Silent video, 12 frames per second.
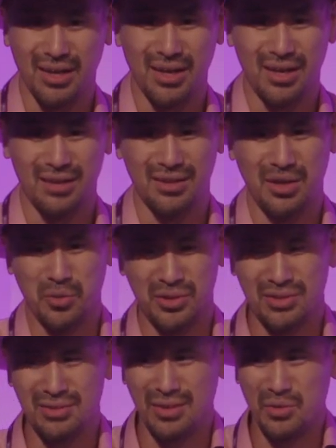and it
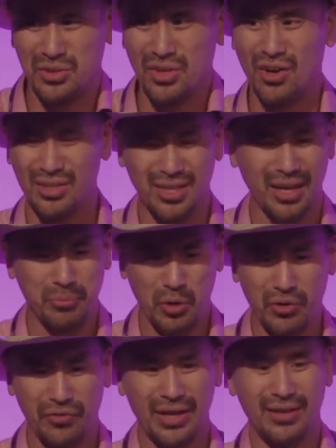was hard to get
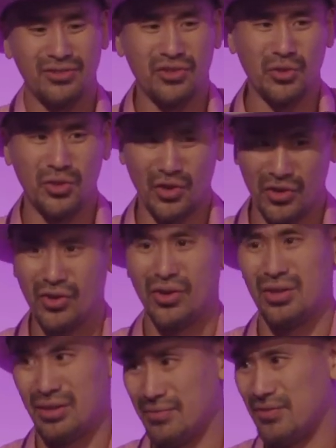motivated to learn
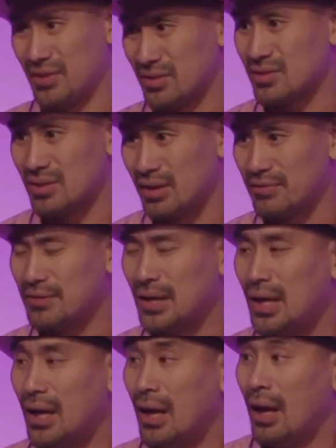all of this stuff.
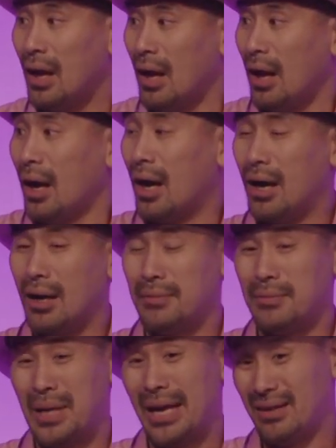
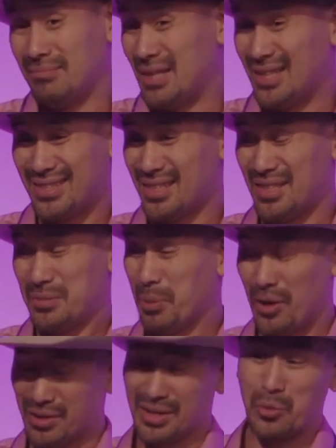And this is
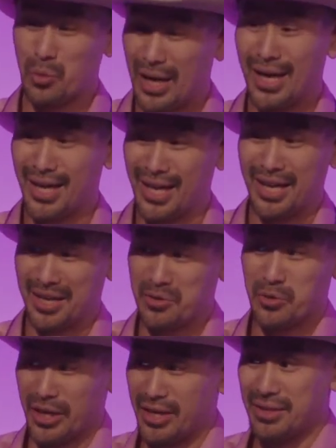partly why I
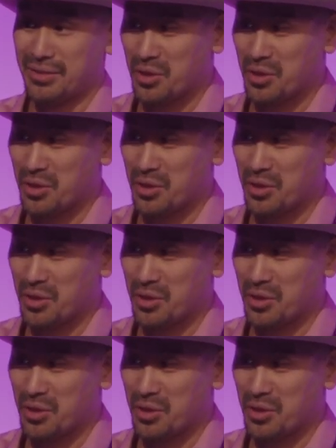created